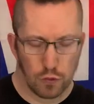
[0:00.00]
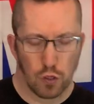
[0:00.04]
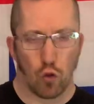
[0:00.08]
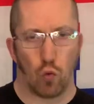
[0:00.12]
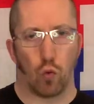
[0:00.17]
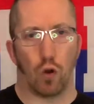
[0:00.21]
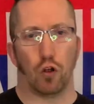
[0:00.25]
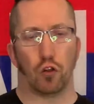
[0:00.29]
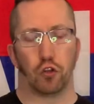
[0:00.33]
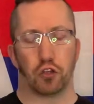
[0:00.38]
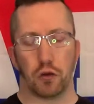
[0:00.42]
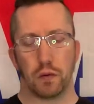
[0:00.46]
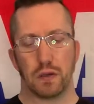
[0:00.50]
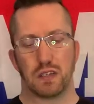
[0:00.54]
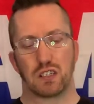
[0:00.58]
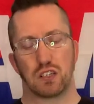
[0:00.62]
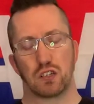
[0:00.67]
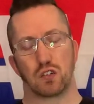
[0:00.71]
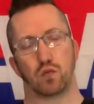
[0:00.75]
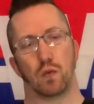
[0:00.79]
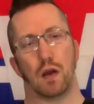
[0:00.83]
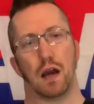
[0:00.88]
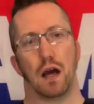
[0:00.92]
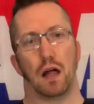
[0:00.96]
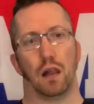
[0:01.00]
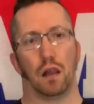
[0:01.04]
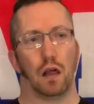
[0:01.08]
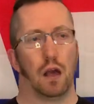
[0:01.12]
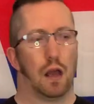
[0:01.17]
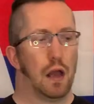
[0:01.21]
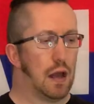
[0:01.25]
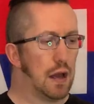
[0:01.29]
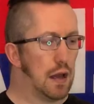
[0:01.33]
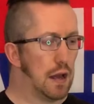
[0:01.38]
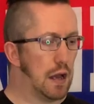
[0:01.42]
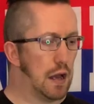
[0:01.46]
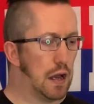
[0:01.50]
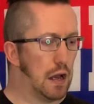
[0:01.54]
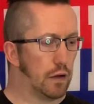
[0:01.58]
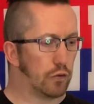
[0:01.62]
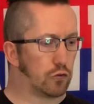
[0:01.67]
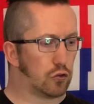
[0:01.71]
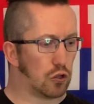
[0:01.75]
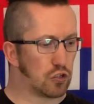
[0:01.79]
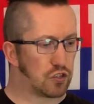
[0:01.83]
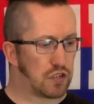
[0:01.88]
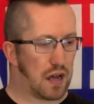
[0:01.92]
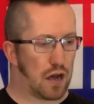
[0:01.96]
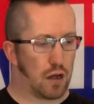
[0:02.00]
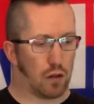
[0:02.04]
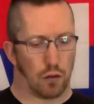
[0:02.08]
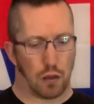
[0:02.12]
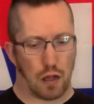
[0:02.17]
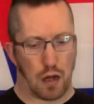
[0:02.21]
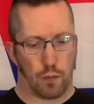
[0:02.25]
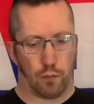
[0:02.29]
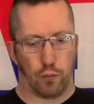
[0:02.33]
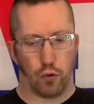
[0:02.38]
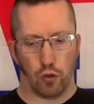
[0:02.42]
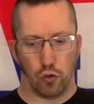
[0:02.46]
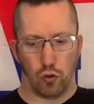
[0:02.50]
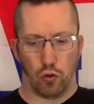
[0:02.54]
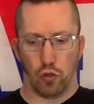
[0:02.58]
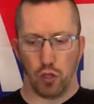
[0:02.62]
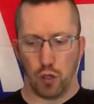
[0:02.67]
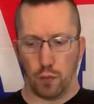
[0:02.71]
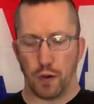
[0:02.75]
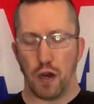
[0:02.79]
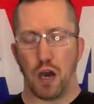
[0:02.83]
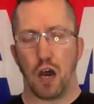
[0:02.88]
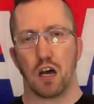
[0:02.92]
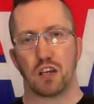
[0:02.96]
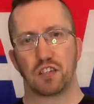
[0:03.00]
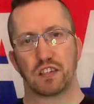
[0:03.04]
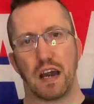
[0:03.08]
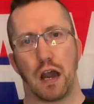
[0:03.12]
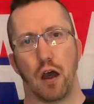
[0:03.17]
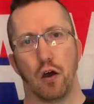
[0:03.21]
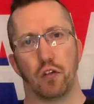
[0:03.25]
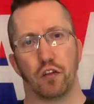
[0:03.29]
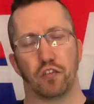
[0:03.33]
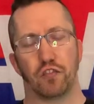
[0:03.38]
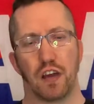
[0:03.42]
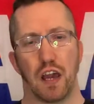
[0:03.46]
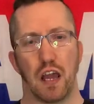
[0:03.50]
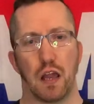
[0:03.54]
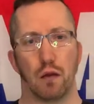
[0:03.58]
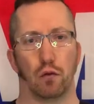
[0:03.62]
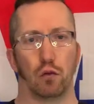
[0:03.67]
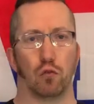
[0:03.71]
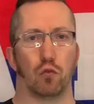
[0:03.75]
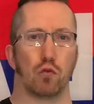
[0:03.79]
What I'll do is as well, of course, I'll put all the parts out on the table.